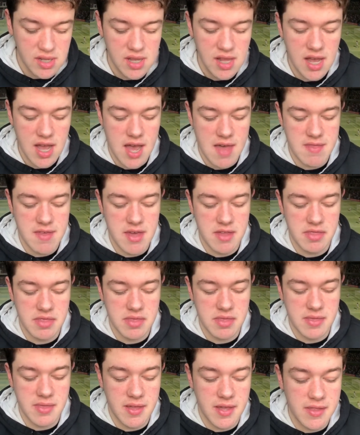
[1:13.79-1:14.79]
and
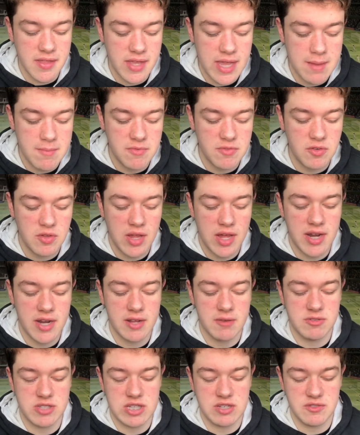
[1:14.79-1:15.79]
then the game before that,
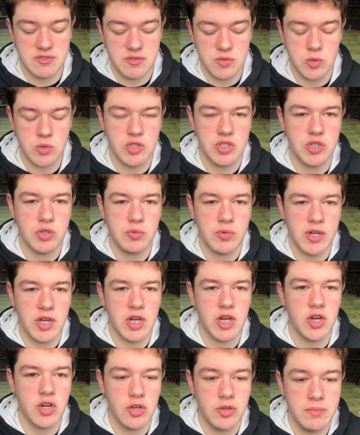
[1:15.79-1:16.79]
it was a 4-2 win at
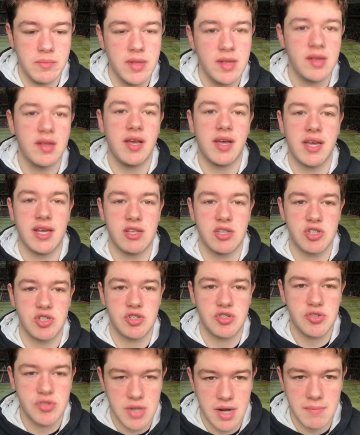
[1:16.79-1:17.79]
home against
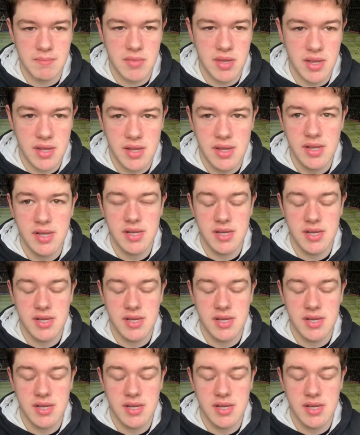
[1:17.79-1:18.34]
Tranmere.